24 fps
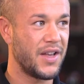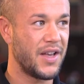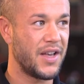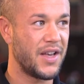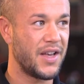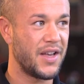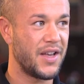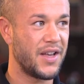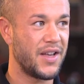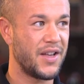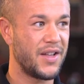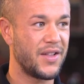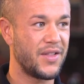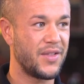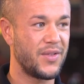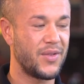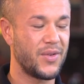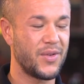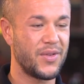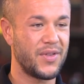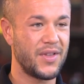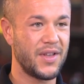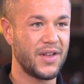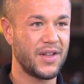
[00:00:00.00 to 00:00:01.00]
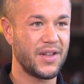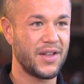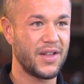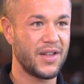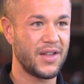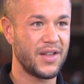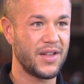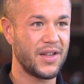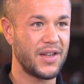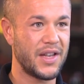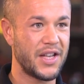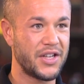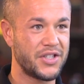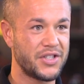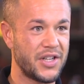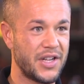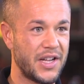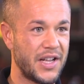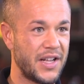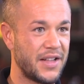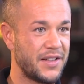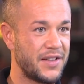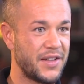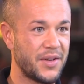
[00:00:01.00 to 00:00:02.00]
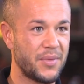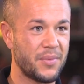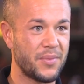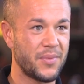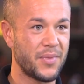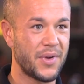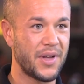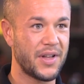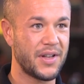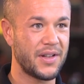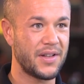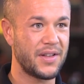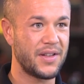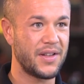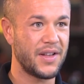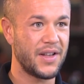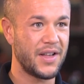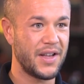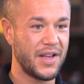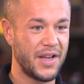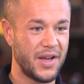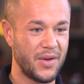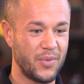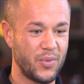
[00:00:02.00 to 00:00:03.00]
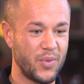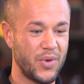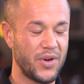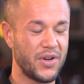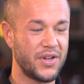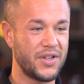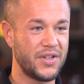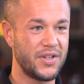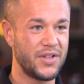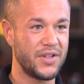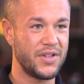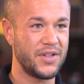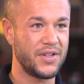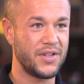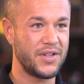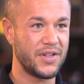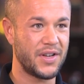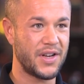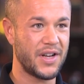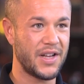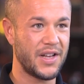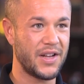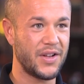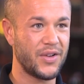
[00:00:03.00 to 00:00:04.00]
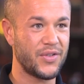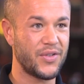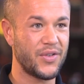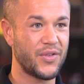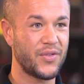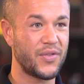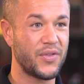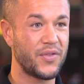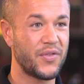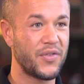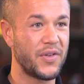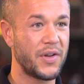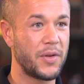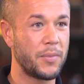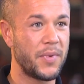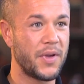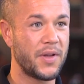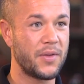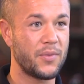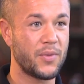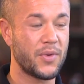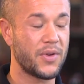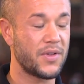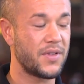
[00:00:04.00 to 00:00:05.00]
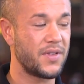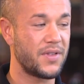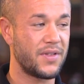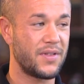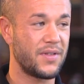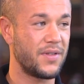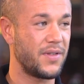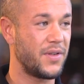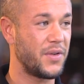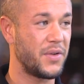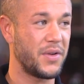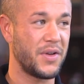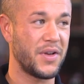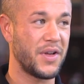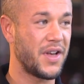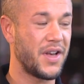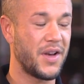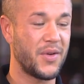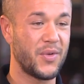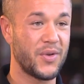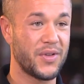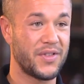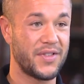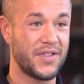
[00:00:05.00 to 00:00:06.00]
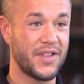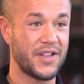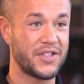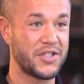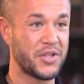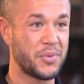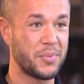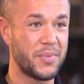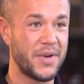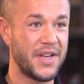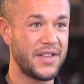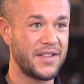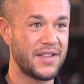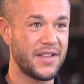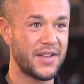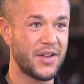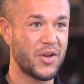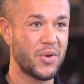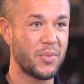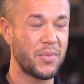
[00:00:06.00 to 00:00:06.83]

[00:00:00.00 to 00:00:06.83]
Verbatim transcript: uh, to sing the national anthem and and wear the, the colors of the Philippines was was such amazing.